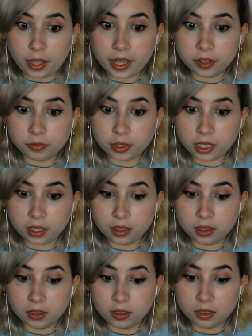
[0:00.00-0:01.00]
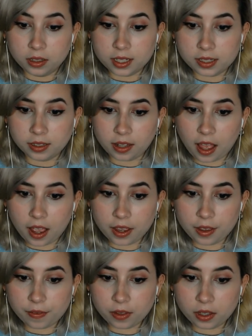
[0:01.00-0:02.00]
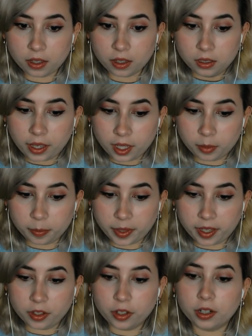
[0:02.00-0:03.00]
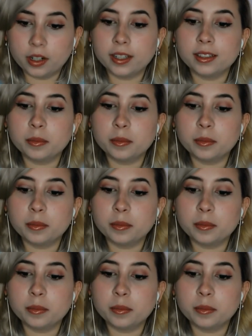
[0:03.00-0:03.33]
Henry, he's alive? Help me, you're in the